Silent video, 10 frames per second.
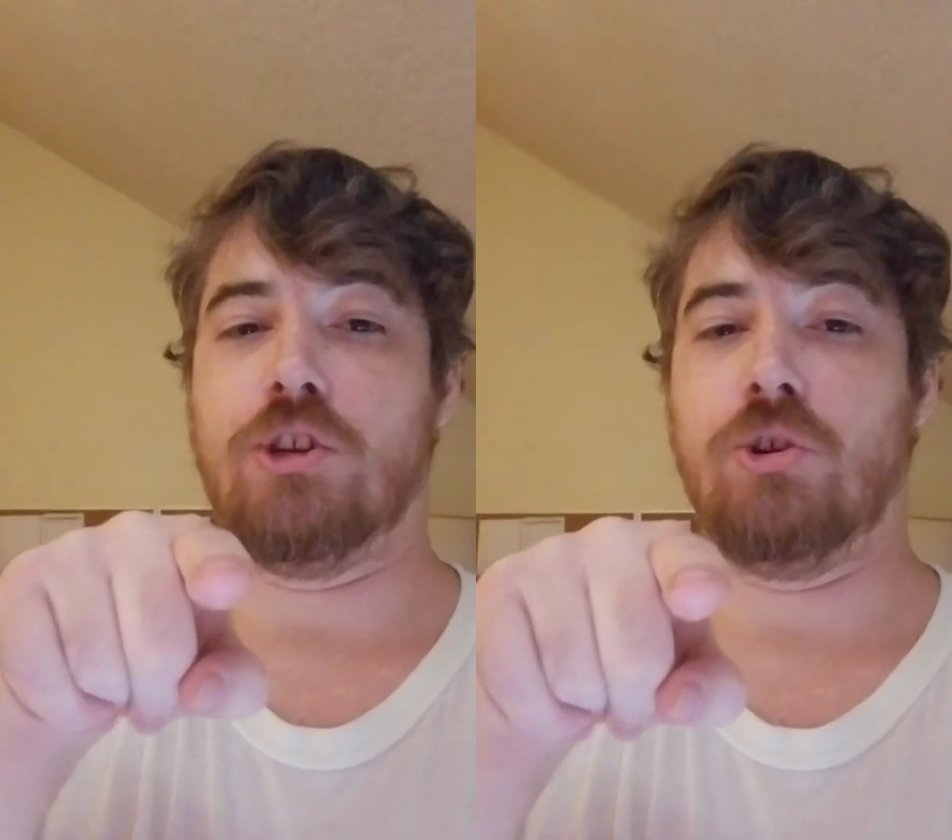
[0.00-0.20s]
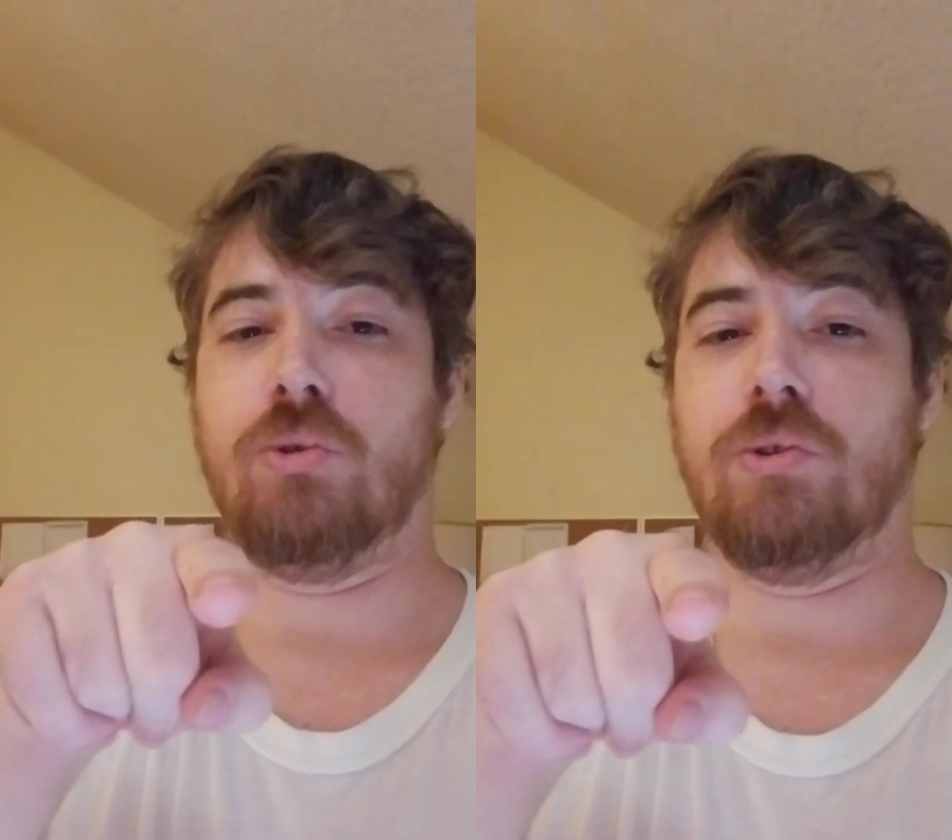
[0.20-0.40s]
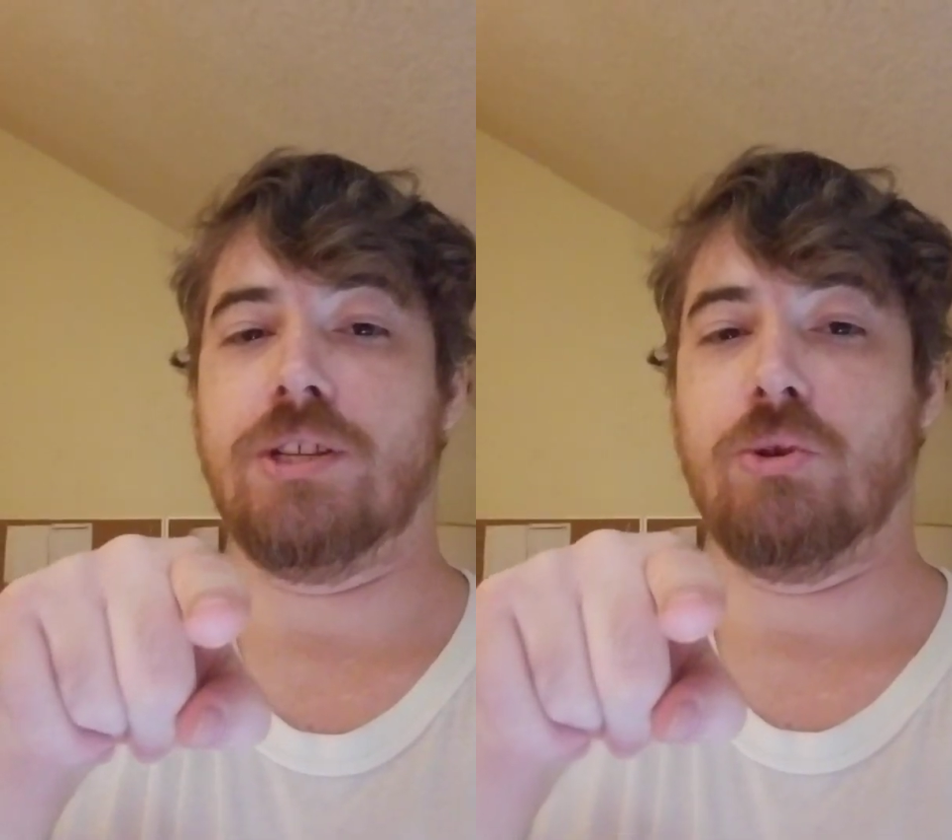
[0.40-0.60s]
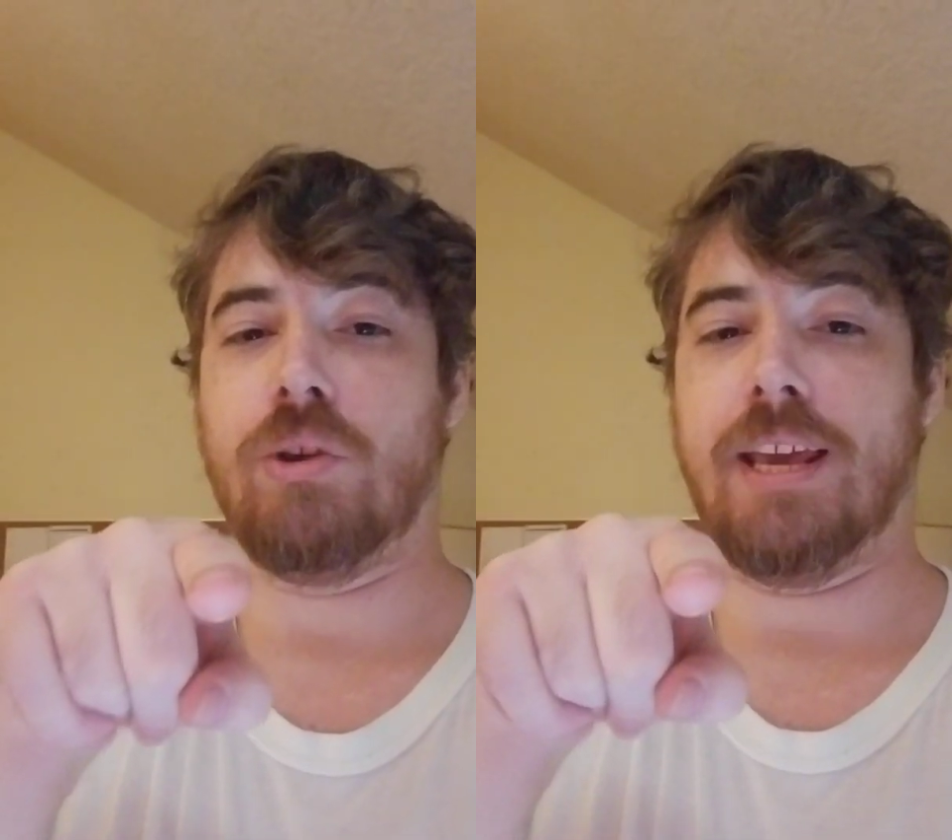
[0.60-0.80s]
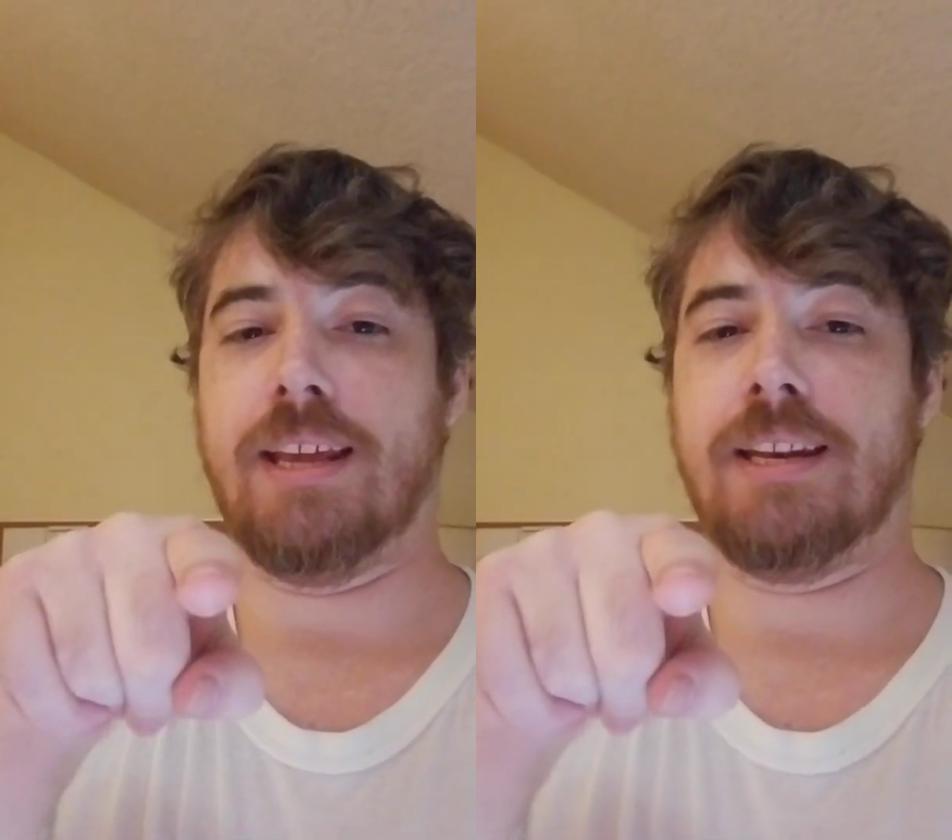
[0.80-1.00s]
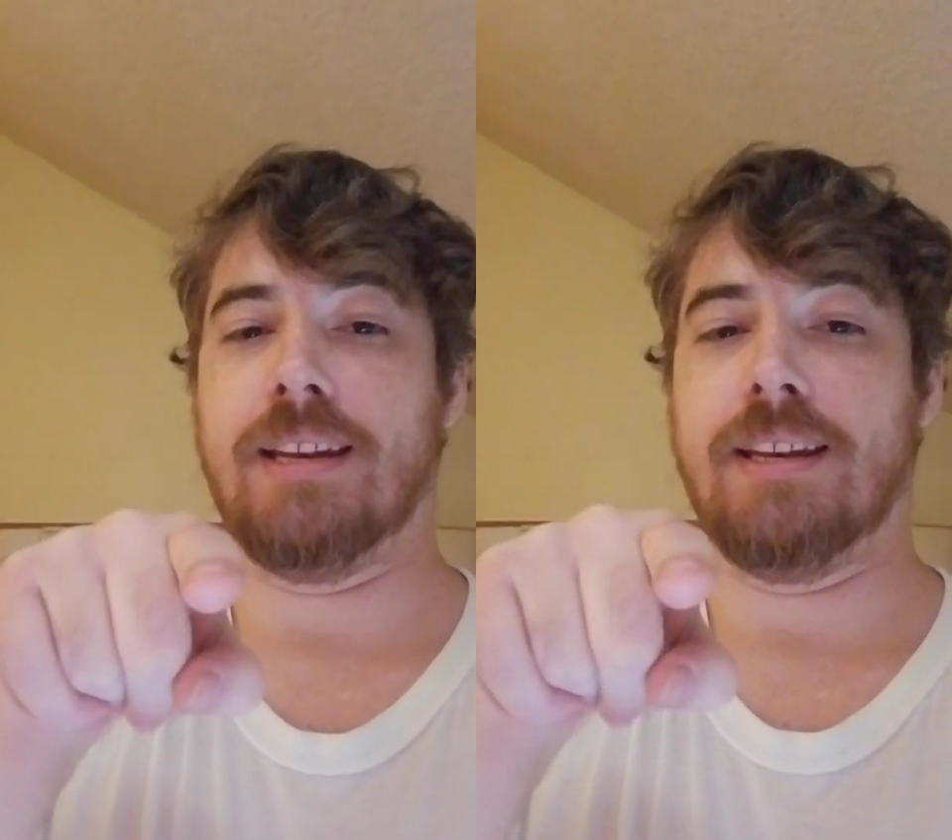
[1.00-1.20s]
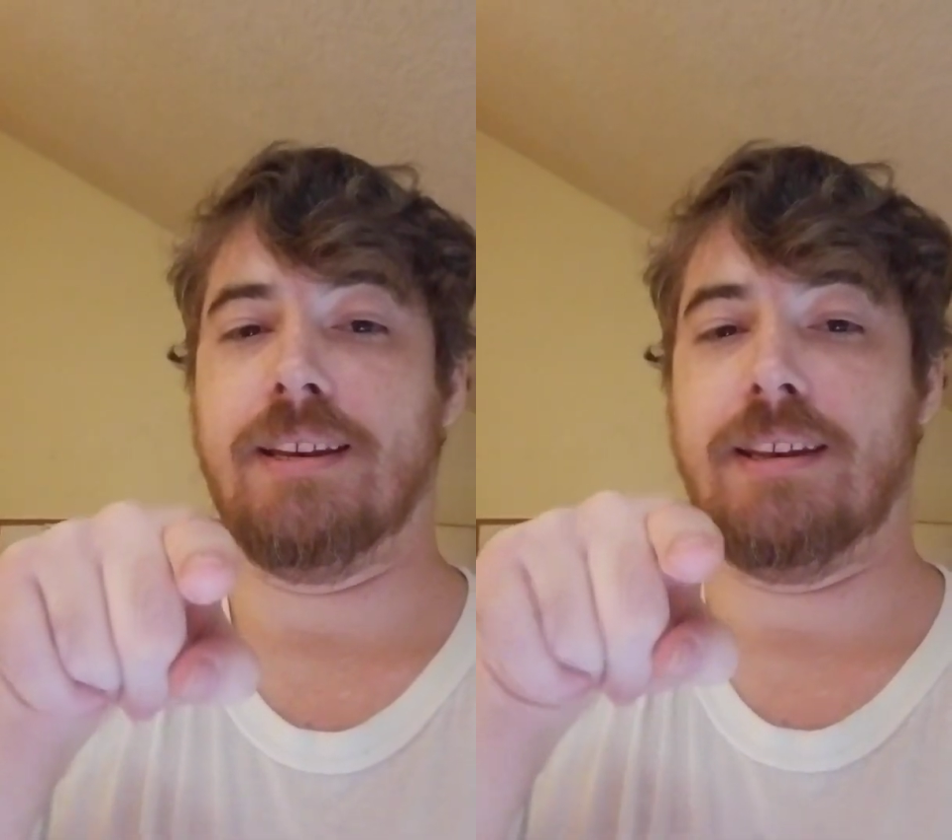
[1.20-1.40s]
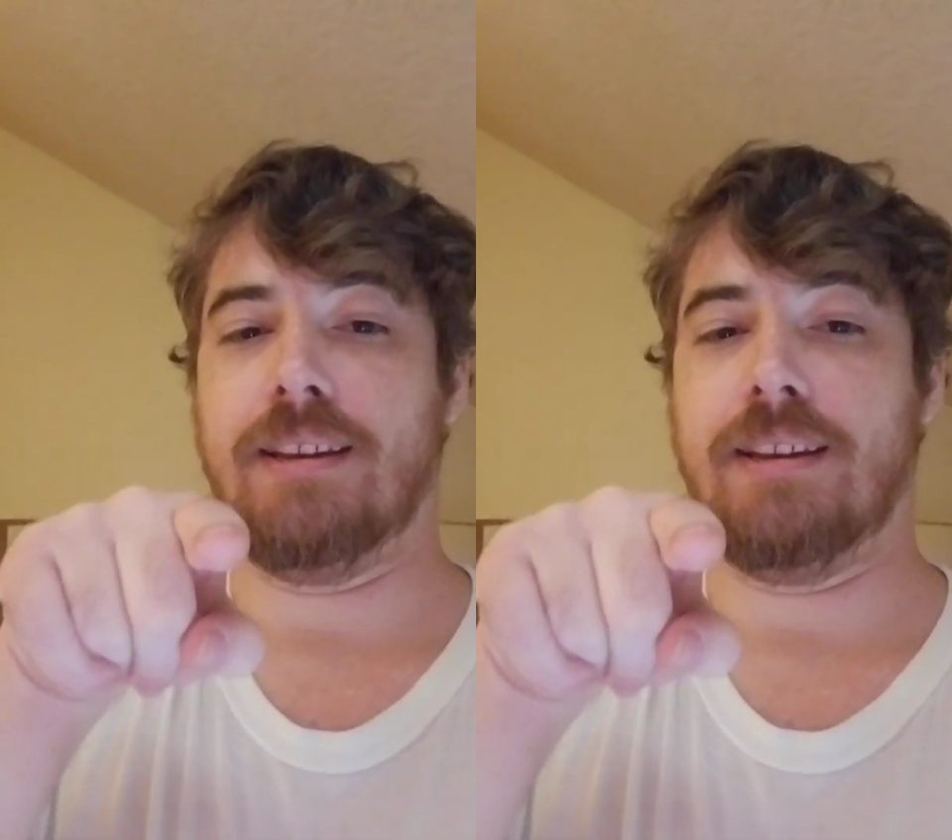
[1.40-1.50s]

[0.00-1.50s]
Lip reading: do is you can